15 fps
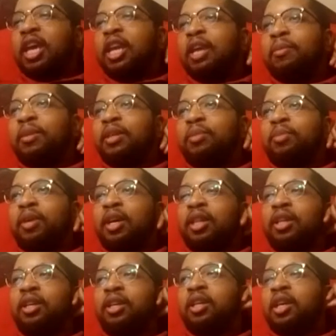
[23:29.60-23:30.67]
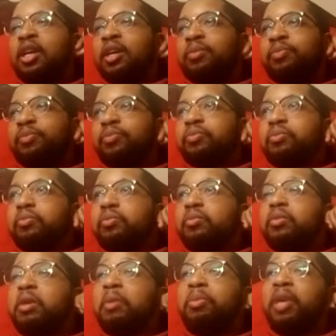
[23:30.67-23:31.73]
him and Dybala
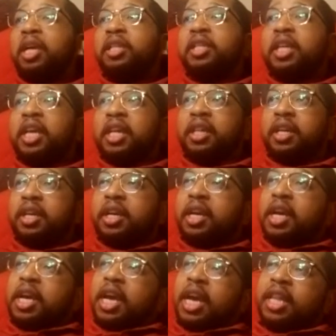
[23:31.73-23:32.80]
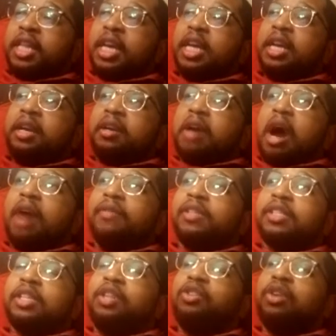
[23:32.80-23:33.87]
playing together, and then
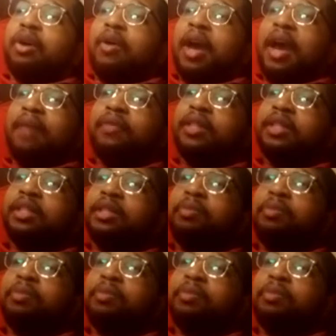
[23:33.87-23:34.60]
obviously you don't have the